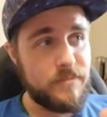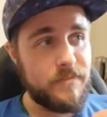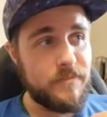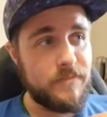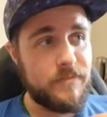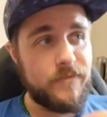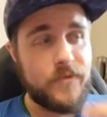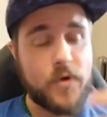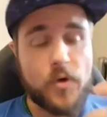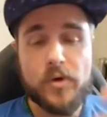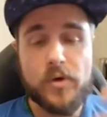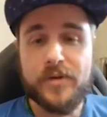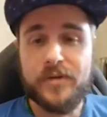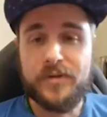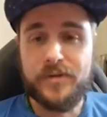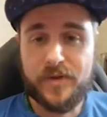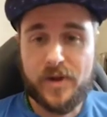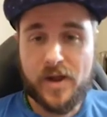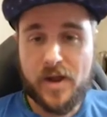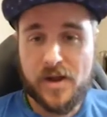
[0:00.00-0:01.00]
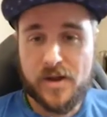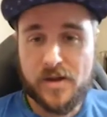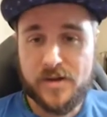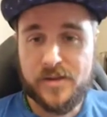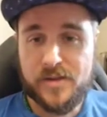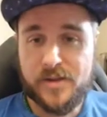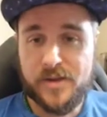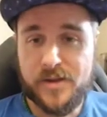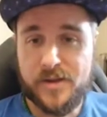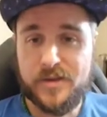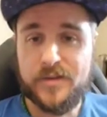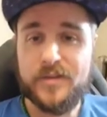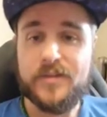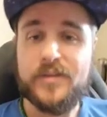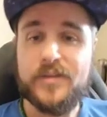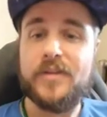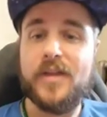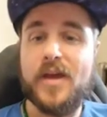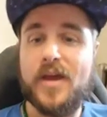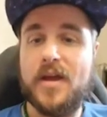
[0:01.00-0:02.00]
focus on
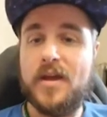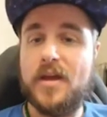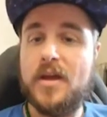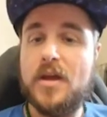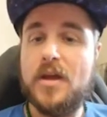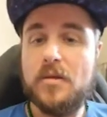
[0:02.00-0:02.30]
things that